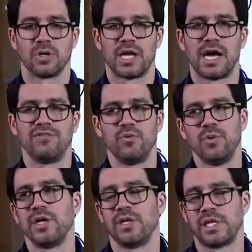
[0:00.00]
are alive and
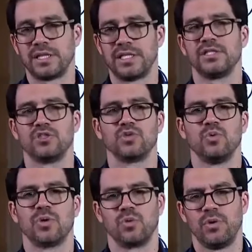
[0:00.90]
well, and I think this
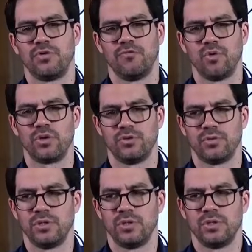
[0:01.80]
will work well for you.
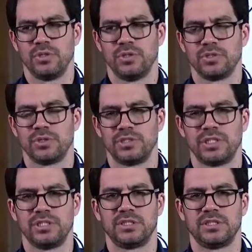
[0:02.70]
Somebody
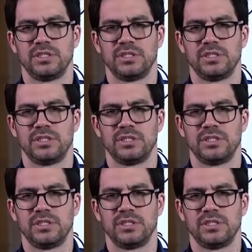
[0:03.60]
said,